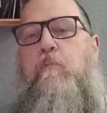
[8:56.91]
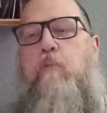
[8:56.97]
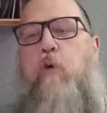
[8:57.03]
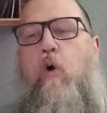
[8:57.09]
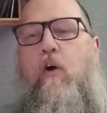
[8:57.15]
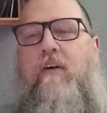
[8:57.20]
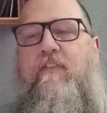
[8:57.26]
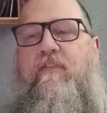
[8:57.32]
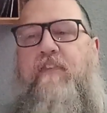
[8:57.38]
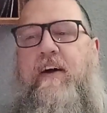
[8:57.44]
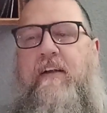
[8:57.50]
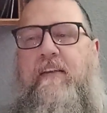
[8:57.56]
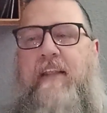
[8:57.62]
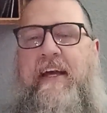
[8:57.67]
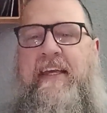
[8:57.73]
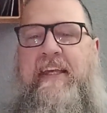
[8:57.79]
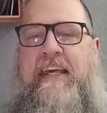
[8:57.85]
Paul
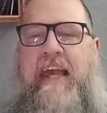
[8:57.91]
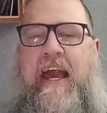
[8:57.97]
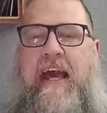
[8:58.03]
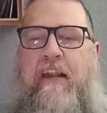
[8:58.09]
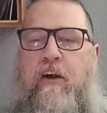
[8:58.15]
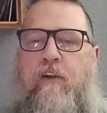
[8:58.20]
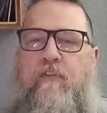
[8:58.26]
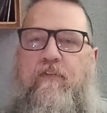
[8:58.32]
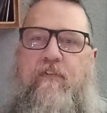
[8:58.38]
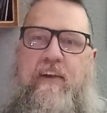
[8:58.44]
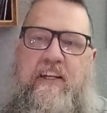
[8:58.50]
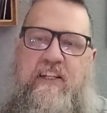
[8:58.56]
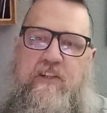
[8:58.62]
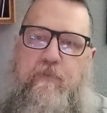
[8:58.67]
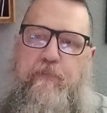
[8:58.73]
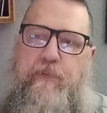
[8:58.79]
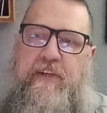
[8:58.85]
felt like he had
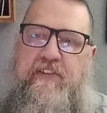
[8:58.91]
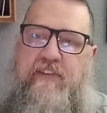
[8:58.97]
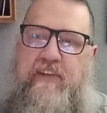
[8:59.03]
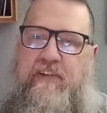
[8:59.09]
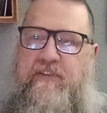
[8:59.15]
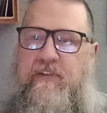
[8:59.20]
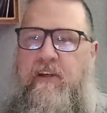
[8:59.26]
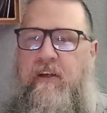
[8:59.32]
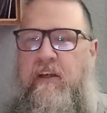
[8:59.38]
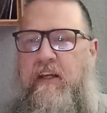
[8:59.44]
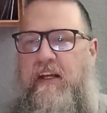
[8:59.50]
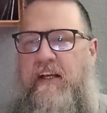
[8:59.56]
unfinished business.